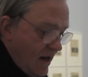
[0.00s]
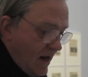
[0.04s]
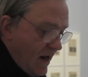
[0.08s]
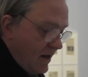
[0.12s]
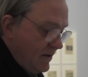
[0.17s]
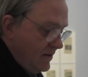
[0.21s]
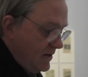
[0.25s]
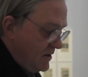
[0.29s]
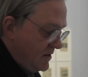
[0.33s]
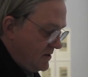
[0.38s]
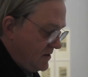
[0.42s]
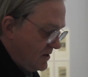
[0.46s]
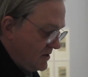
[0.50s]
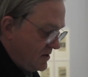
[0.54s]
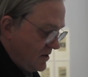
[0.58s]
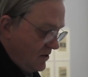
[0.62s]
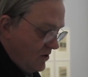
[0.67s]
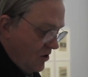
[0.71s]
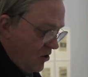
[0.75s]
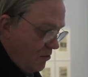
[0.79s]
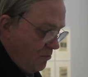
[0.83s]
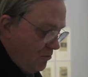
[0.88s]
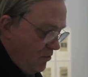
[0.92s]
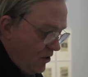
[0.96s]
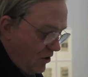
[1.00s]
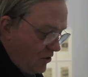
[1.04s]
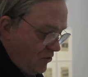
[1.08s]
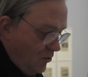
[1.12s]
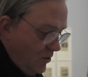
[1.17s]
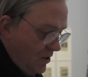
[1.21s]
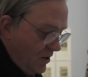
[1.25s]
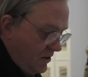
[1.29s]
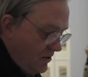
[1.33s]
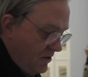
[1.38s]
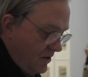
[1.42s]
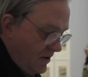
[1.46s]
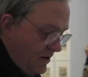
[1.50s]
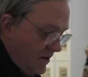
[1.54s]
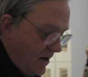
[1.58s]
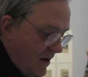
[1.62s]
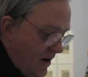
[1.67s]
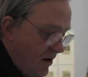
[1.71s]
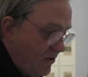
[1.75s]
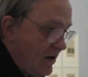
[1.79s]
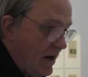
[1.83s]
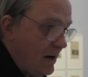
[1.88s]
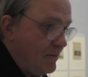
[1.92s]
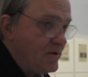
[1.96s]
And this is a notebook with the
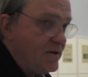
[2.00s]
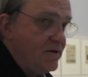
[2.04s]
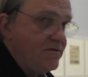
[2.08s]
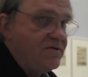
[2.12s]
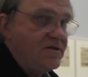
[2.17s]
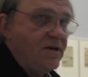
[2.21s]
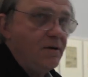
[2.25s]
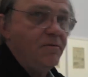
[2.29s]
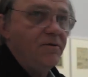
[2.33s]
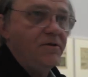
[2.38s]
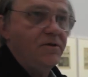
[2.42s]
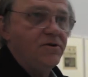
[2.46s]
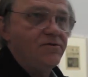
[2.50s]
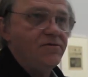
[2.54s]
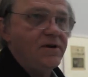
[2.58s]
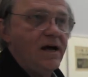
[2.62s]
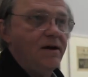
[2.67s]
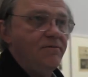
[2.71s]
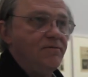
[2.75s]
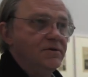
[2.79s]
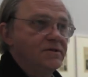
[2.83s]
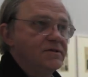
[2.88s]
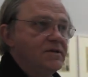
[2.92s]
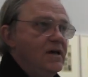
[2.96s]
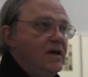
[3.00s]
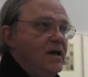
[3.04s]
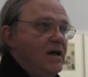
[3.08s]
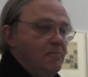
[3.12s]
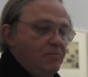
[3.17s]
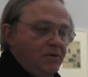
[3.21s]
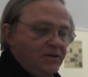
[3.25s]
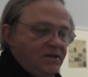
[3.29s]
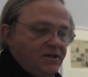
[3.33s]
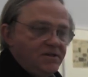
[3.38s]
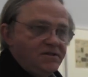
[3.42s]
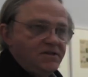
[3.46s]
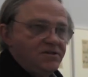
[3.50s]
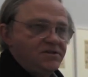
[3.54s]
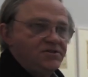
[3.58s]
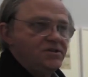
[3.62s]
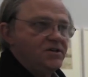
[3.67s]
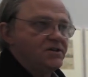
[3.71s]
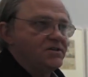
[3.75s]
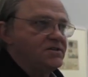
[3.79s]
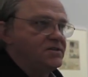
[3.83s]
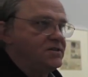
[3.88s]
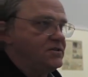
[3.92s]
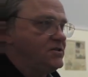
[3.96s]
diagrams of some of the travels. But this is
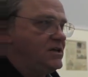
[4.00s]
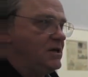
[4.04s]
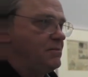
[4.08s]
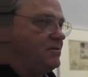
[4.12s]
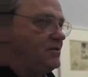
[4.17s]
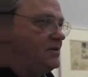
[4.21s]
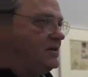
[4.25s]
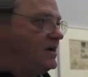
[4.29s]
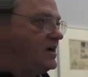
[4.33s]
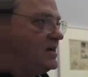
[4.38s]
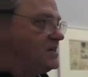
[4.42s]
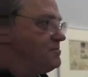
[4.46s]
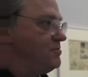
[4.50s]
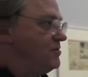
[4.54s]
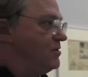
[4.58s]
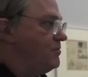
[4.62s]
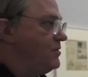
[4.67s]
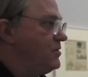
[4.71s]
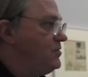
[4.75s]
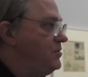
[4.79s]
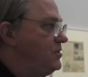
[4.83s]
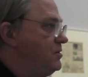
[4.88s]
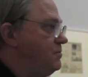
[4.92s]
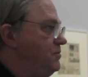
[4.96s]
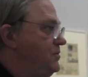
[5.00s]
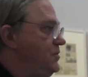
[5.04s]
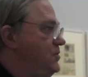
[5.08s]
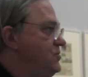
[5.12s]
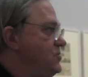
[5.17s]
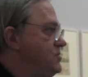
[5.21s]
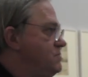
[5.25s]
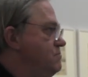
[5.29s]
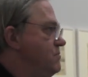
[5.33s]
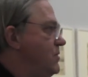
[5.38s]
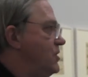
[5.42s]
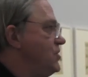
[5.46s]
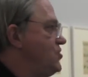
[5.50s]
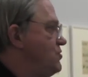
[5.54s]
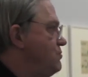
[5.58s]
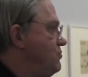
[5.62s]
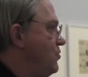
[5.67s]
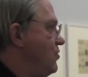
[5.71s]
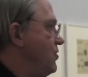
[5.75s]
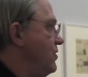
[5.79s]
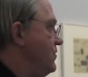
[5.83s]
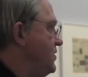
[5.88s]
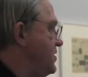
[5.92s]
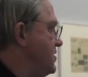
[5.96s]
just the tip of the iceberg. We could have used much
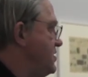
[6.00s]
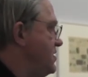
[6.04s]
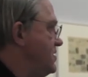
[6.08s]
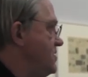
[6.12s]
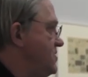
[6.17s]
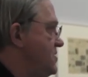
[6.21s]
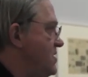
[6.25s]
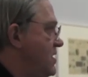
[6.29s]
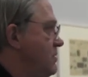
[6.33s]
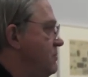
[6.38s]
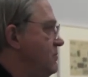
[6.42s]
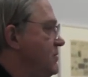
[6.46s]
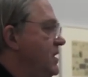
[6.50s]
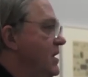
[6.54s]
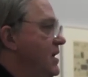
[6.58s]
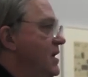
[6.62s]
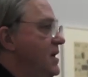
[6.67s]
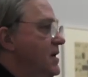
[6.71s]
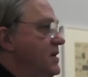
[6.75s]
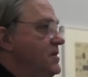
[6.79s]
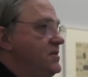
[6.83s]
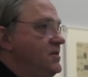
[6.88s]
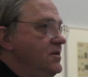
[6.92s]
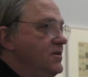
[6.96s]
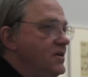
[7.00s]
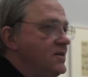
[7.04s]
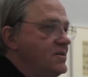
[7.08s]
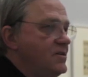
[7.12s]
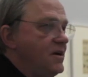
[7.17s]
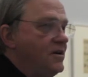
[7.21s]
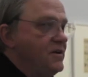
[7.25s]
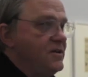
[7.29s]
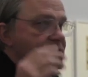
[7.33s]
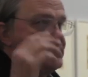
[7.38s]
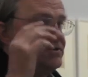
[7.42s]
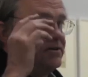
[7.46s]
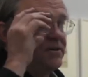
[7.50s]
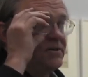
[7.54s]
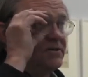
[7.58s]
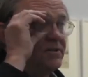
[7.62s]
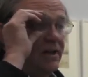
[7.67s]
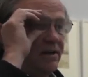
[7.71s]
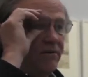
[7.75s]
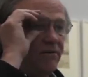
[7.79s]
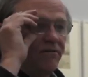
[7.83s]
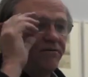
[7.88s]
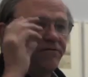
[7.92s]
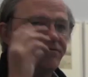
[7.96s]
more of this. And some serious art historian is
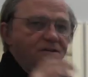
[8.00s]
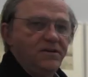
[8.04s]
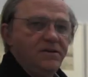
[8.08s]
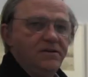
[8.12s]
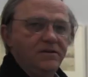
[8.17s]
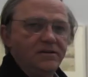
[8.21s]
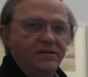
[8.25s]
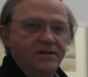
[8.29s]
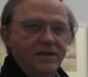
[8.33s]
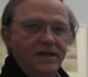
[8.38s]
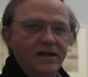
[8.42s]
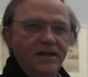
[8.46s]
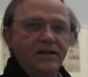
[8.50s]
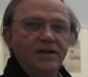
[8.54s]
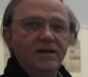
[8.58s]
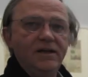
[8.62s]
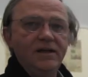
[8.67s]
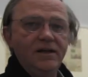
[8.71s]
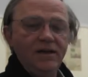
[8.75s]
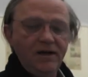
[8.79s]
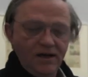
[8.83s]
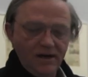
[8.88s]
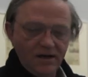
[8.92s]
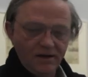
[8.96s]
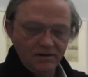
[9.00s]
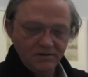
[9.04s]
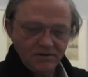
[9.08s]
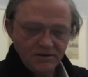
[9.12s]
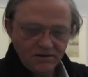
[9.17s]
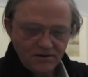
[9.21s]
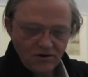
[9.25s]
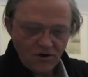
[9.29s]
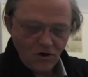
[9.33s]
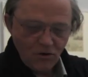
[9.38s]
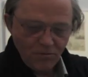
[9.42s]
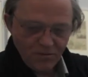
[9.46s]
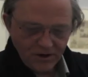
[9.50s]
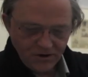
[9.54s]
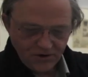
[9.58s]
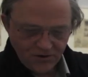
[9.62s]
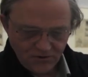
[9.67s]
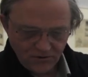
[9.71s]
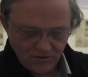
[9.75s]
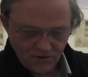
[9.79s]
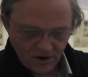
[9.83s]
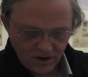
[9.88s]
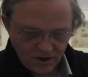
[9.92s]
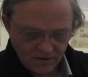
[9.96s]
going to have a field day uh, combing
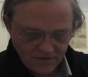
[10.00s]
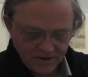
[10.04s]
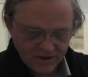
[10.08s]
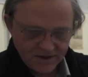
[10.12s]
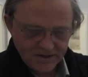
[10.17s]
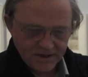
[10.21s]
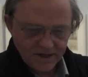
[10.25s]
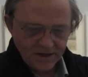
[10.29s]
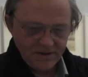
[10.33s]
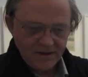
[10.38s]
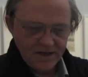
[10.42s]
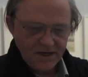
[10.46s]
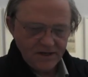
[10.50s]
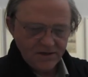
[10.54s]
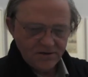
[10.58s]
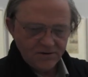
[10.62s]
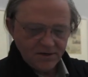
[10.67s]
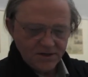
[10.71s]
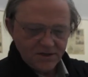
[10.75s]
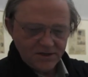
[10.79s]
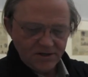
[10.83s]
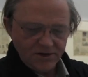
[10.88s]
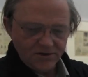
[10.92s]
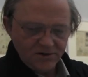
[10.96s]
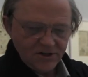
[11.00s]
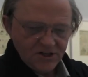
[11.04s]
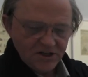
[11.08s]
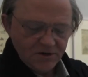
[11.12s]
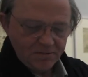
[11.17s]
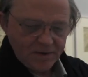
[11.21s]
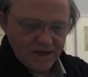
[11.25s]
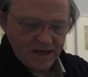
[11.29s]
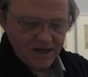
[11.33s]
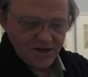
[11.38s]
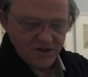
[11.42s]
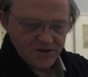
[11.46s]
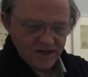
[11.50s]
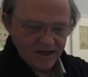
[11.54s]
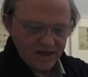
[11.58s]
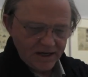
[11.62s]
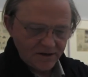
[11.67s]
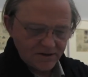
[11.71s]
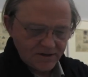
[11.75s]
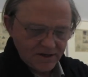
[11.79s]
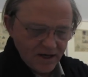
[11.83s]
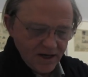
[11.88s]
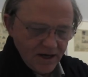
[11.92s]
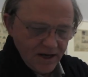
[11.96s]
through all of this. And these are a series of page
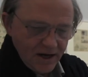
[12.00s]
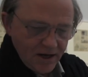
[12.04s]
layouts.